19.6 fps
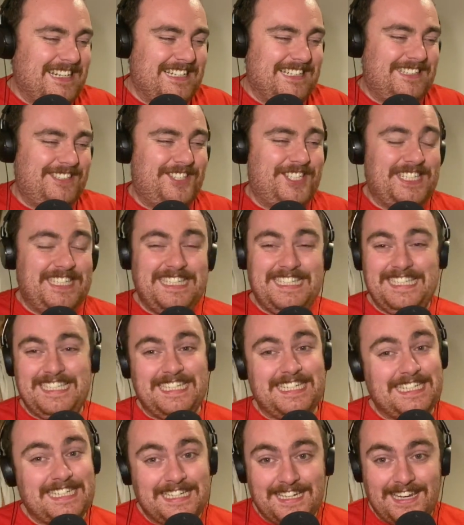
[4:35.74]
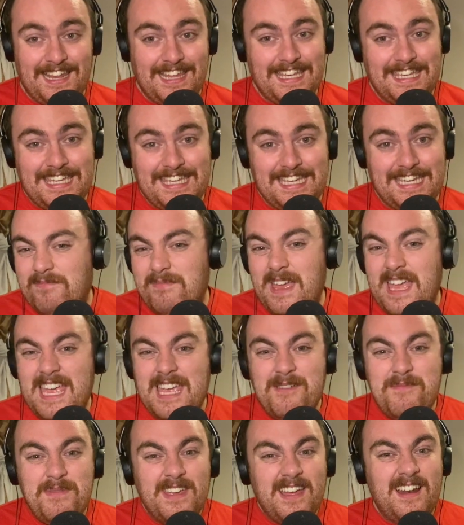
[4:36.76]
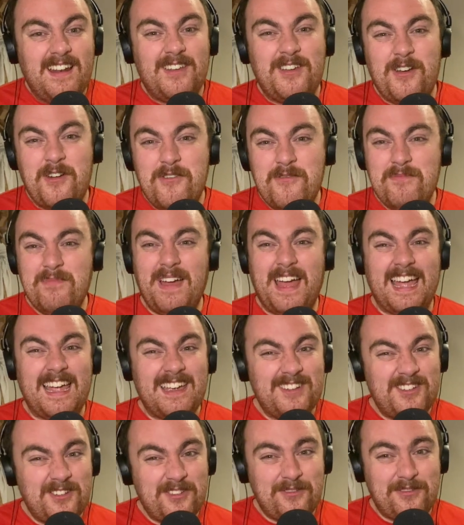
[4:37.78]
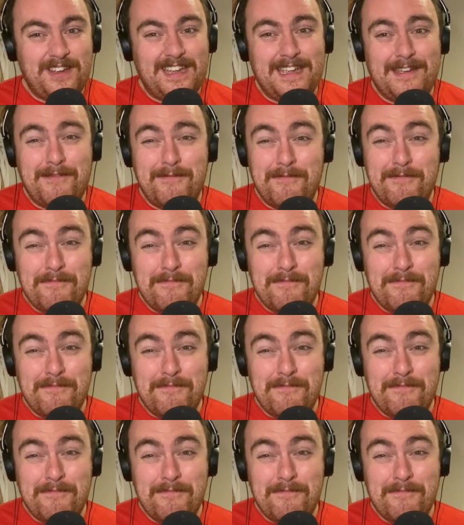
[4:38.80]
just didn't like it. Maybe I'll go back to it.